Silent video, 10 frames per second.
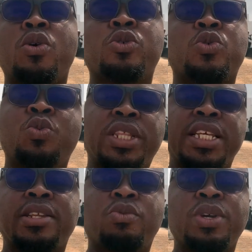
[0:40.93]
So within
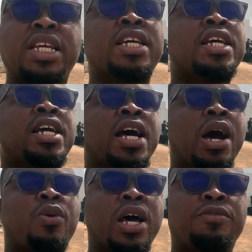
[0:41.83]
the week, I
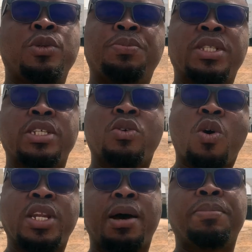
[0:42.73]
would have to put in all
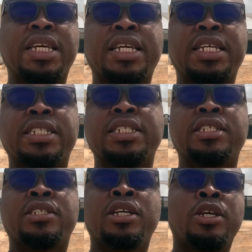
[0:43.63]
the applications